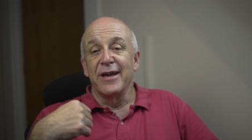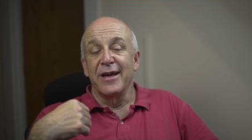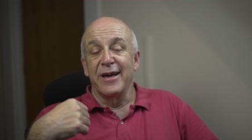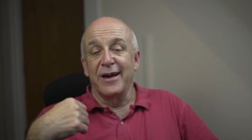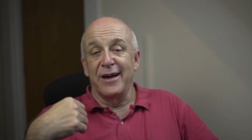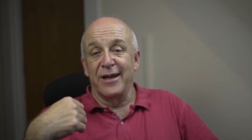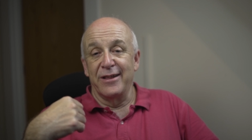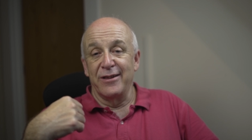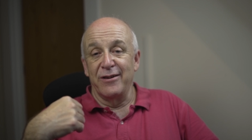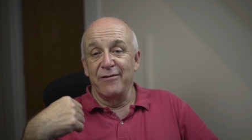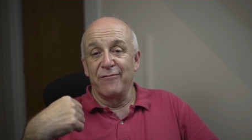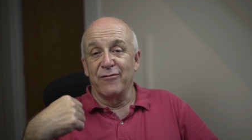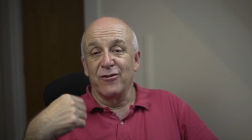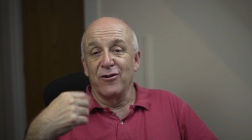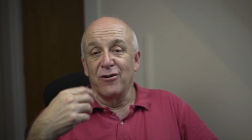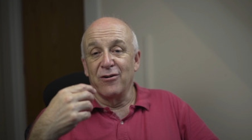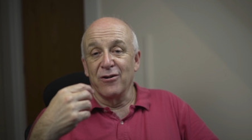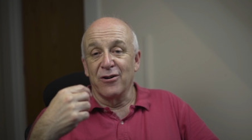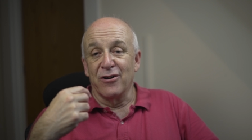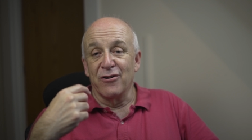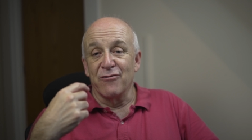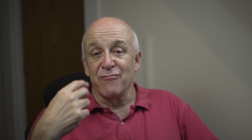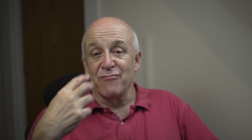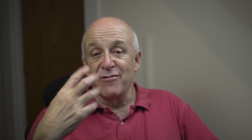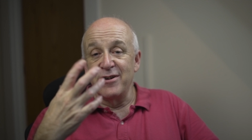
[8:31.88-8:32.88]
and you've
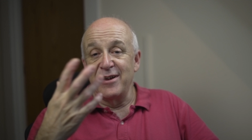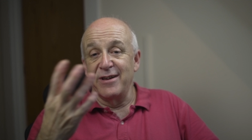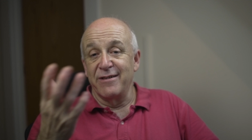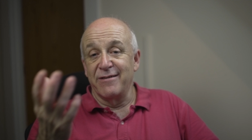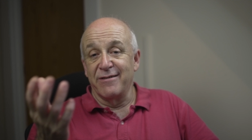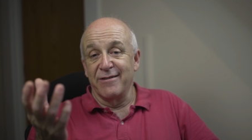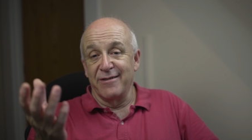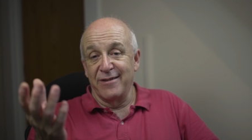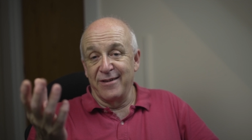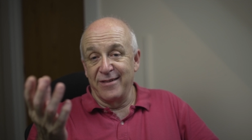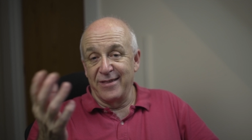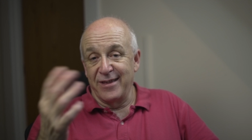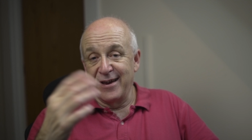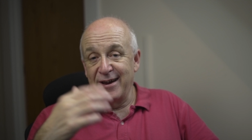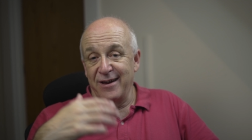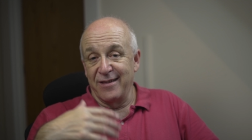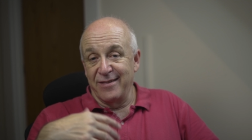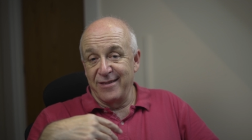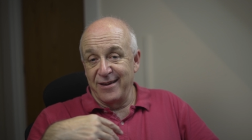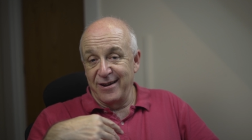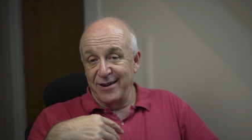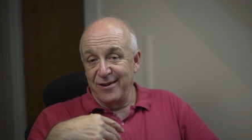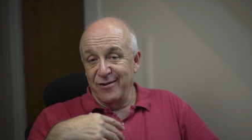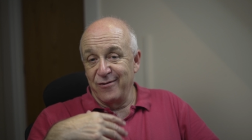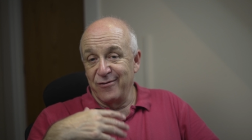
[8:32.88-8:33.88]
got grit and that,
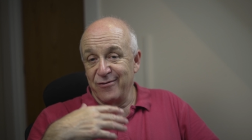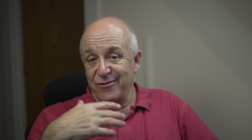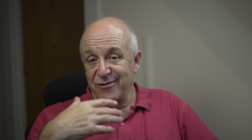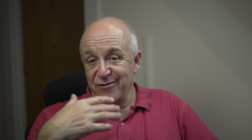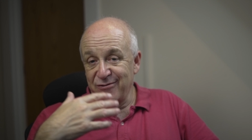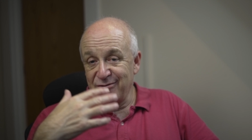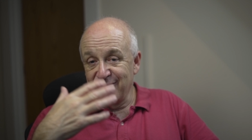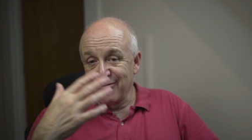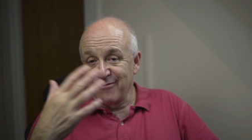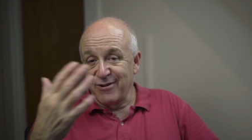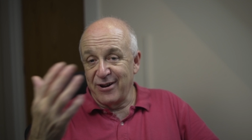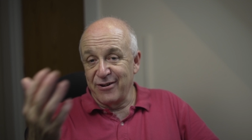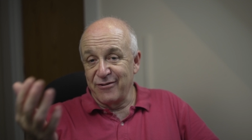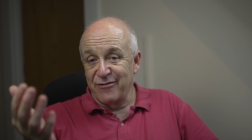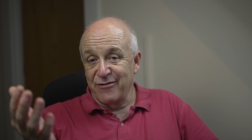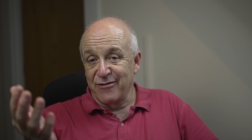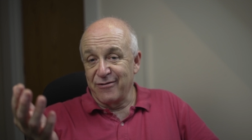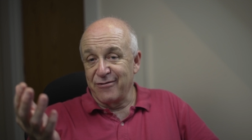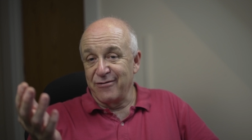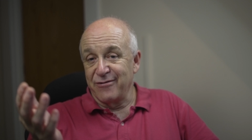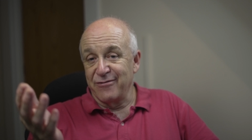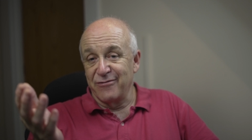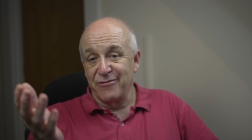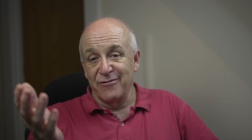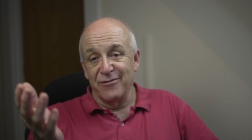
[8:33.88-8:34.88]
then it will just scratch
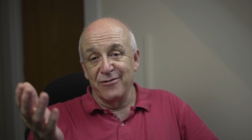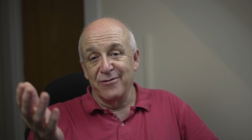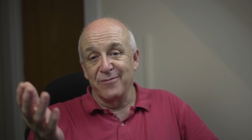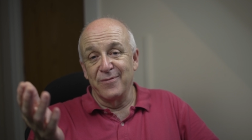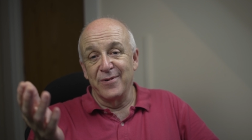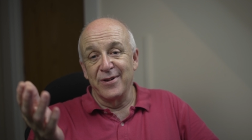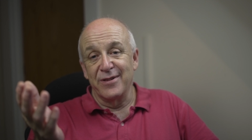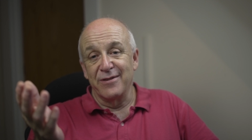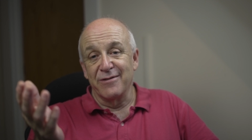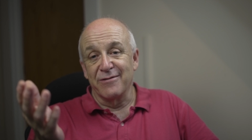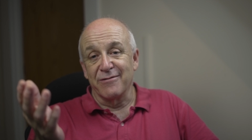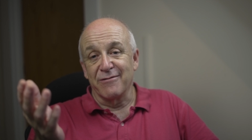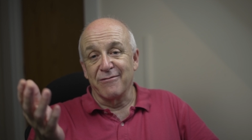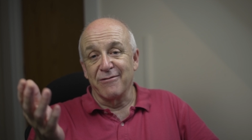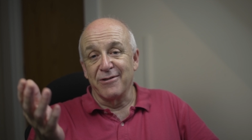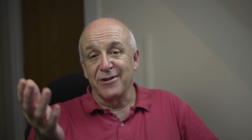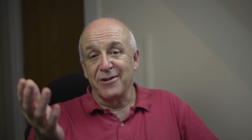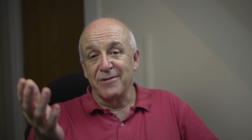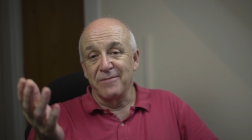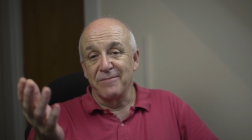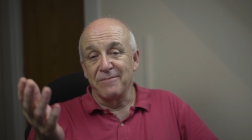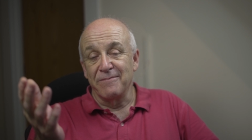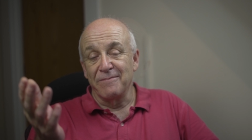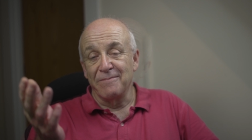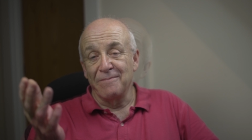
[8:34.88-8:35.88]
across your windscreen.